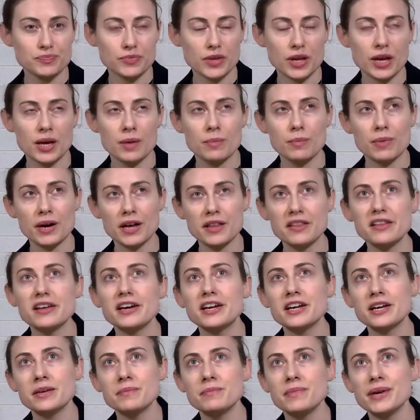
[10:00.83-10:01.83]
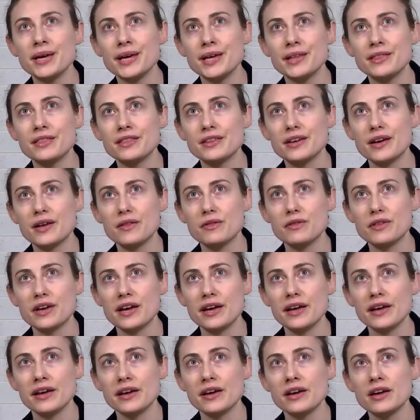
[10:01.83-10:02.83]
And by that I mean that
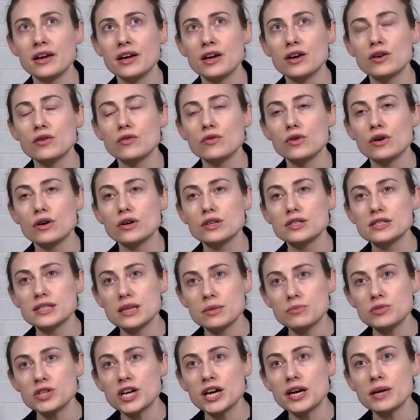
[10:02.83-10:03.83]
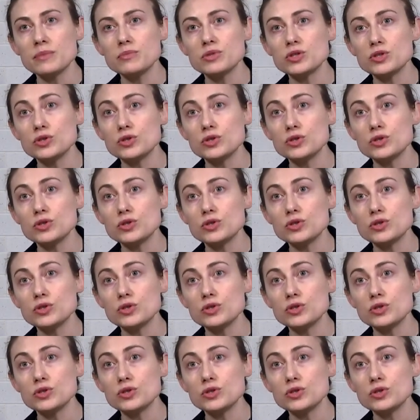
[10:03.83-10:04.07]
they sometimes